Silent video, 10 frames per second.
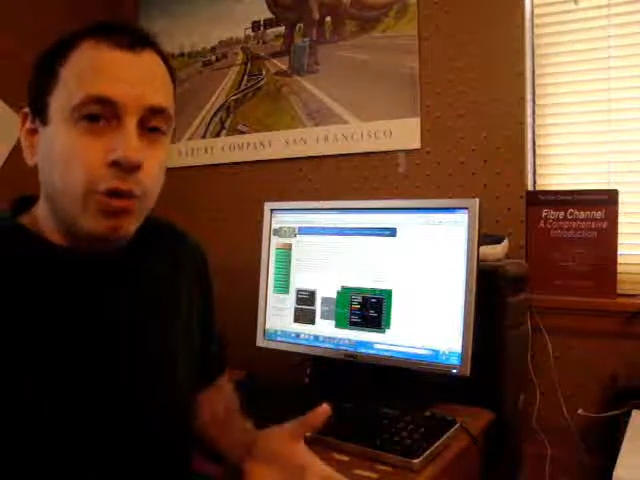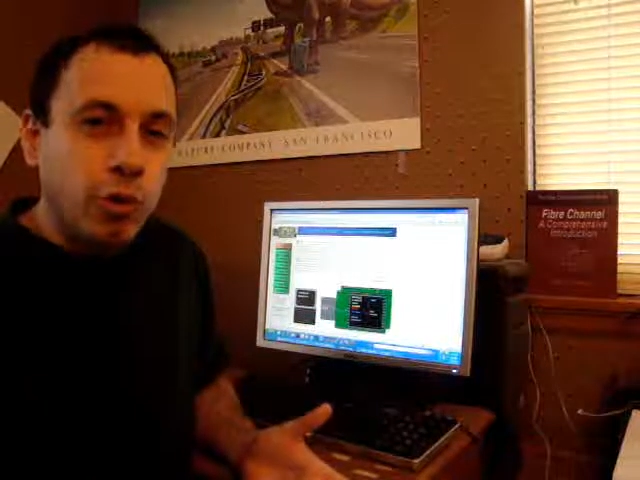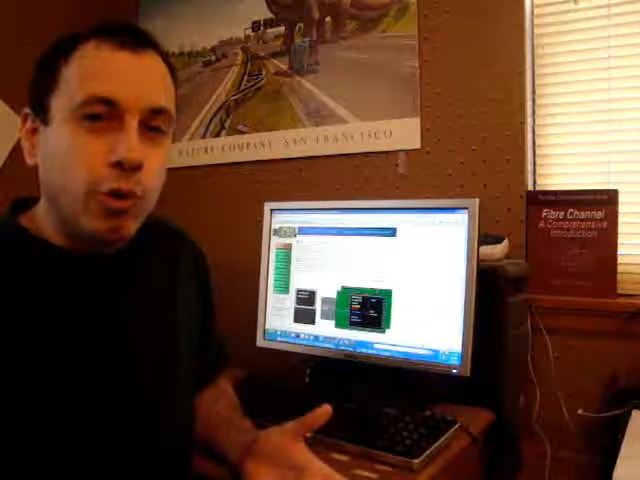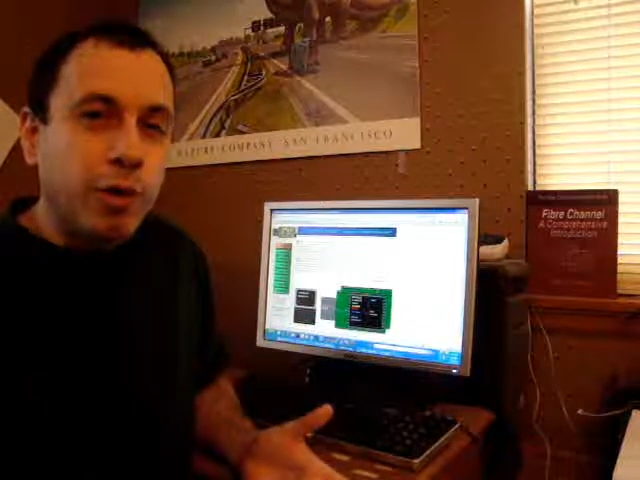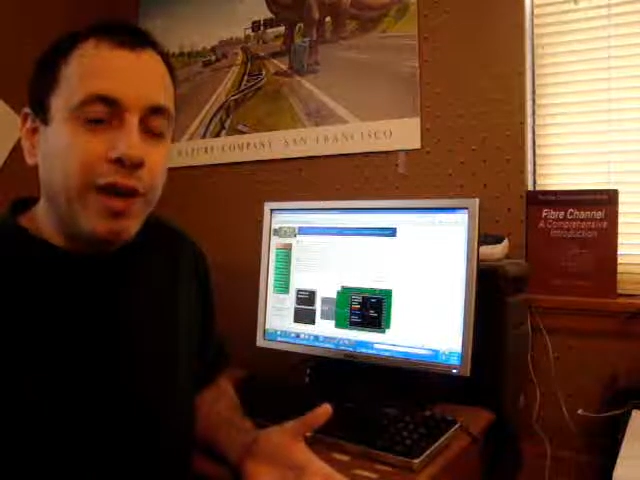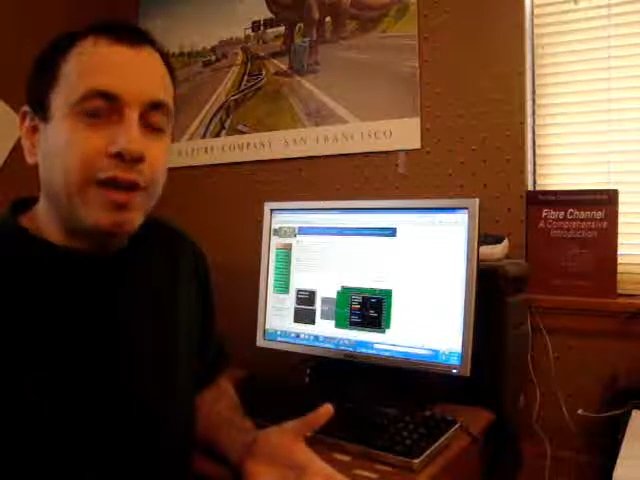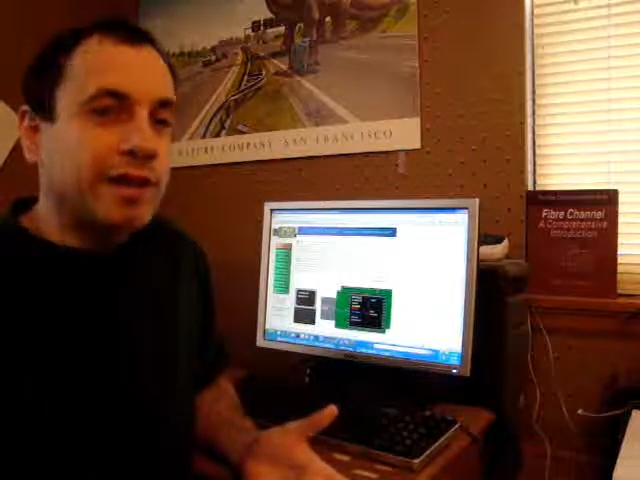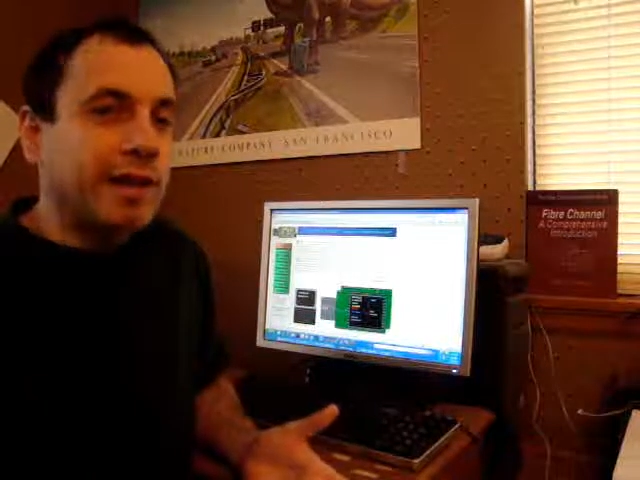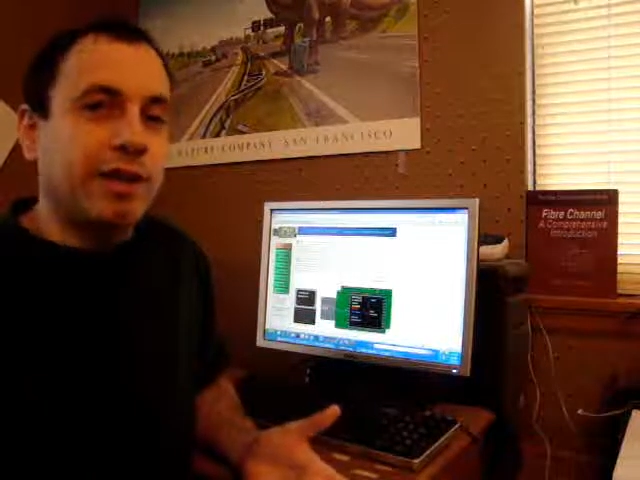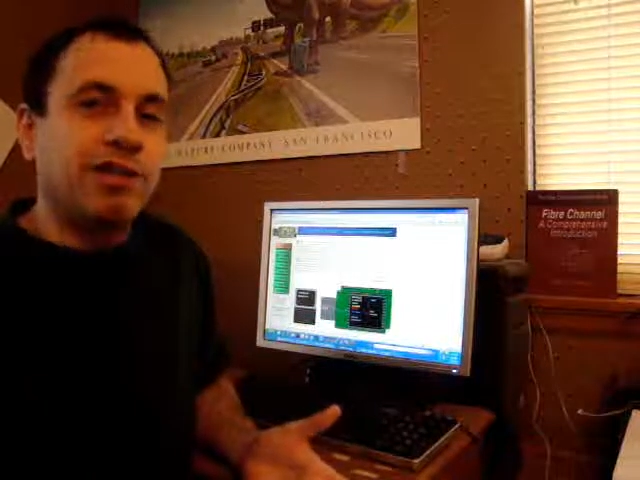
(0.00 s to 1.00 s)
cool thing
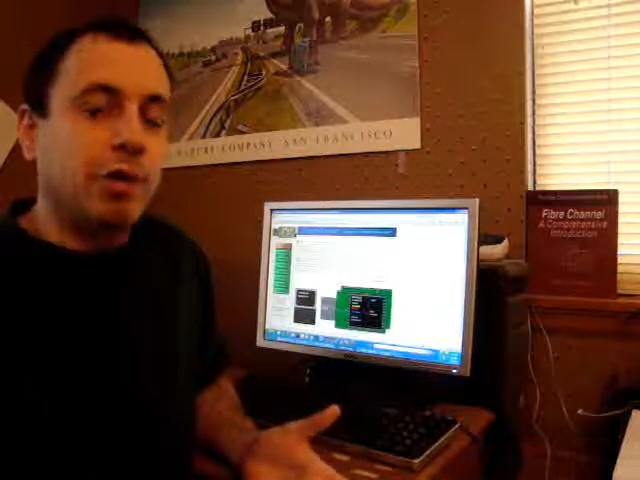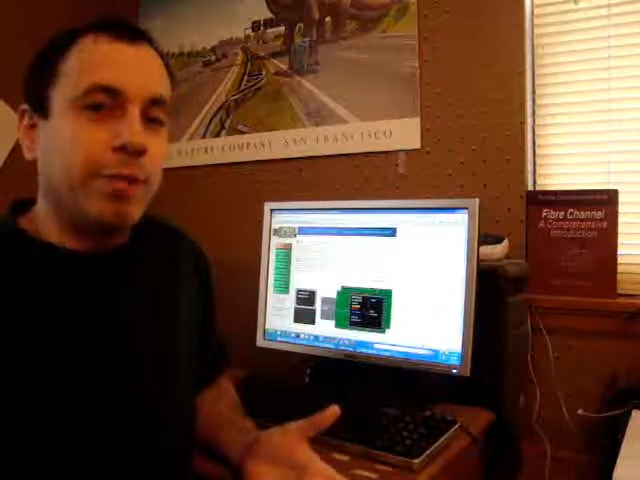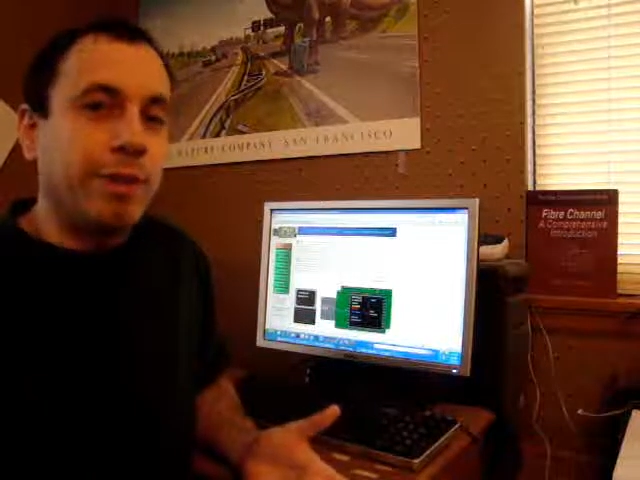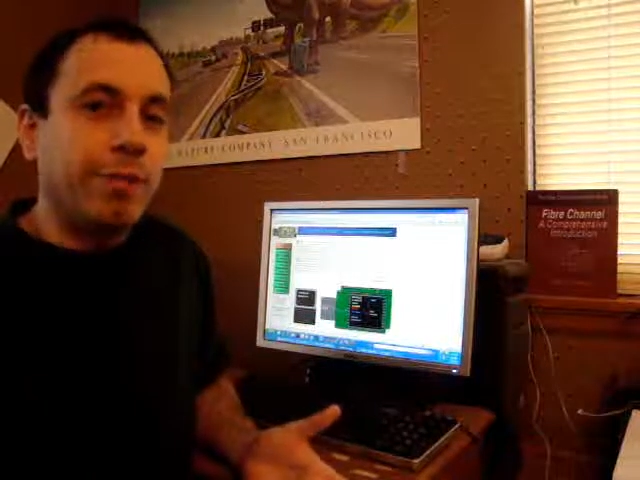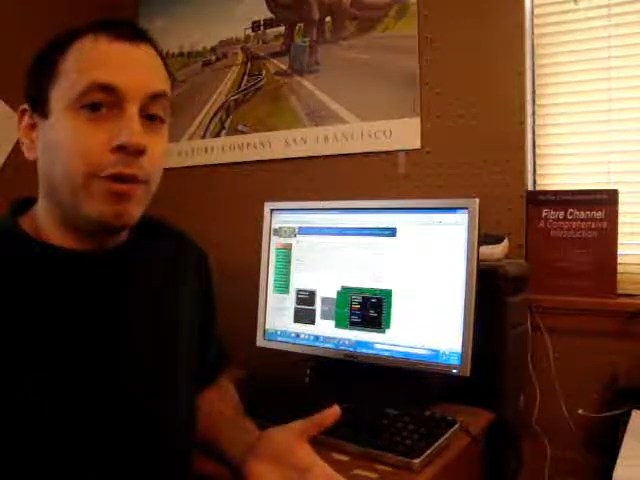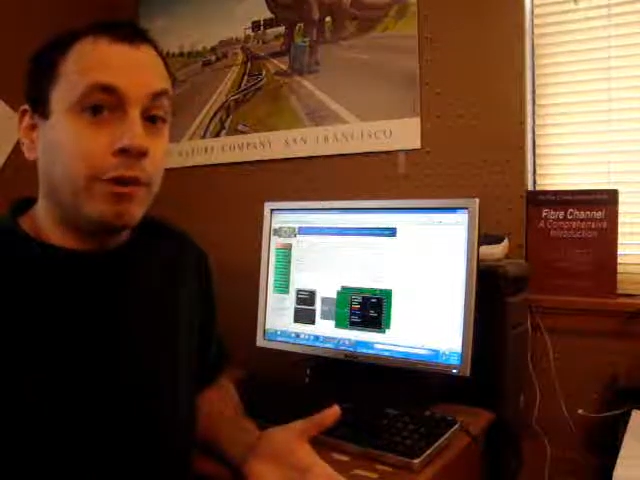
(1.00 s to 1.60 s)
that they can show people,